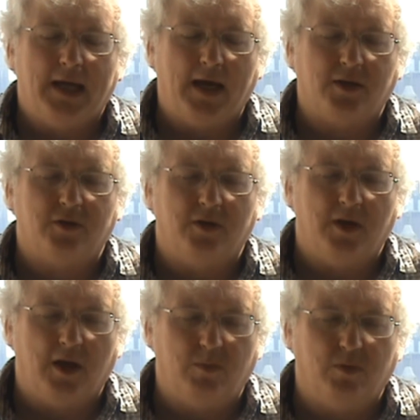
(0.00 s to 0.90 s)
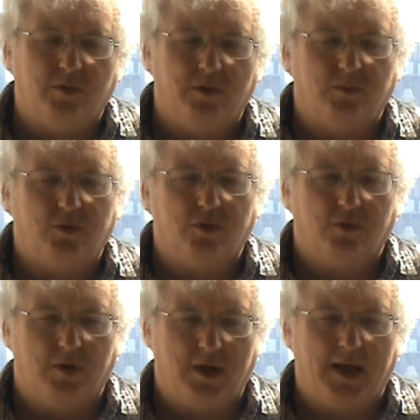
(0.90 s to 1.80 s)
actually enable them to
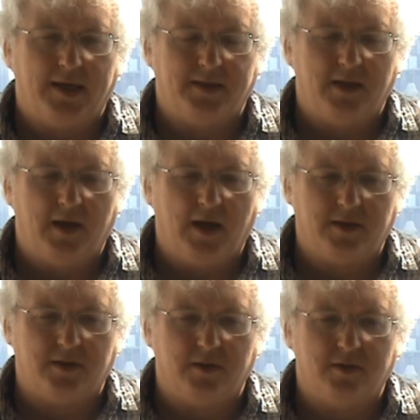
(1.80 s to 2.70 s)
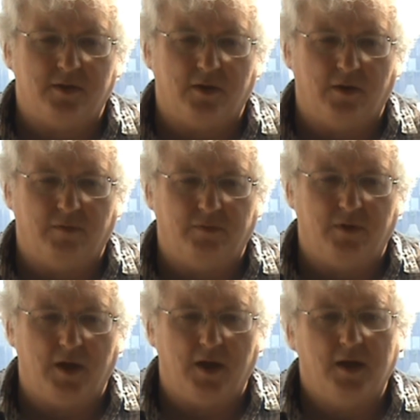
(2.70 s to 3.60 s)
realize the essence of
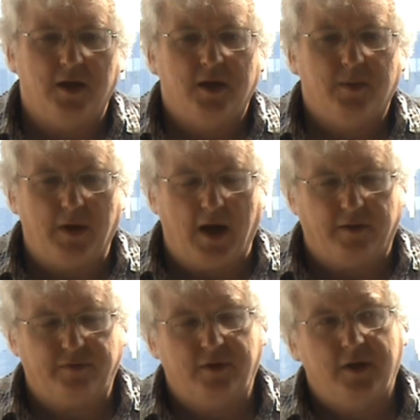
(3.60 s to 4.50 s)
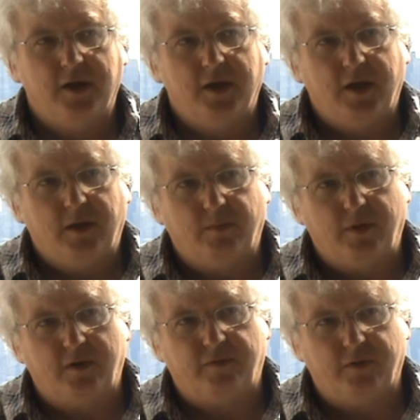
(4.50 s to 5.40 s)
the path.
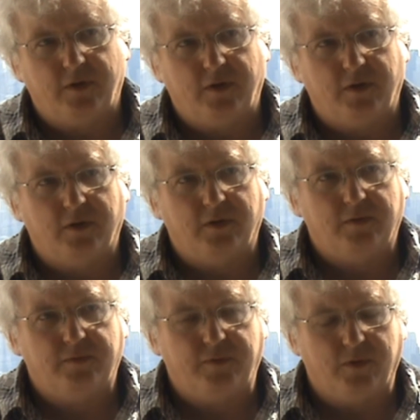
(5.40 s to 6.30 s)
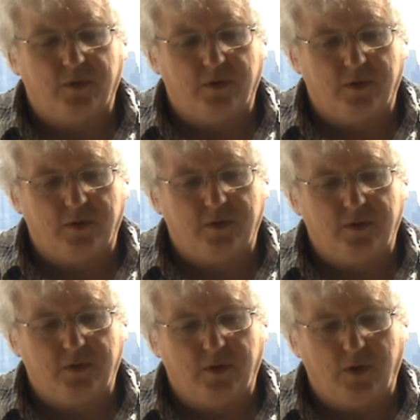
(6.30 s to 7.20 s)
But for
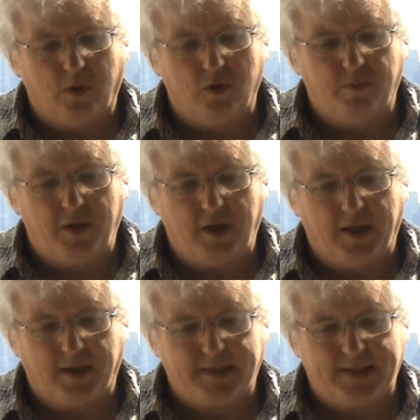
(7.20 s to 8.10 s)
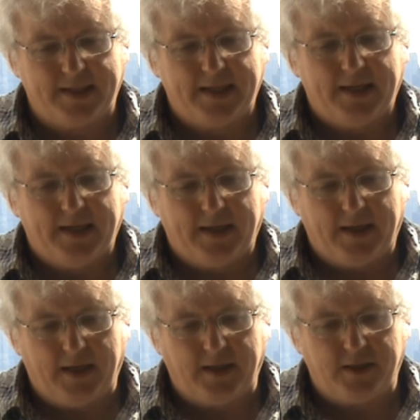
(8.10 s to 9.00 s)
all beings
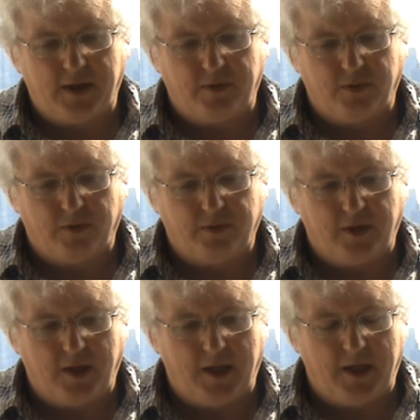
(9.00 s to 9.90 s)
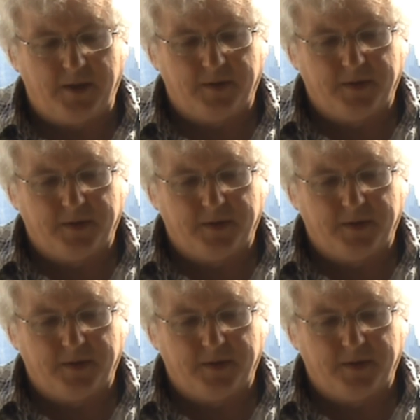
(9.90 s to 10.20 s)
in general, the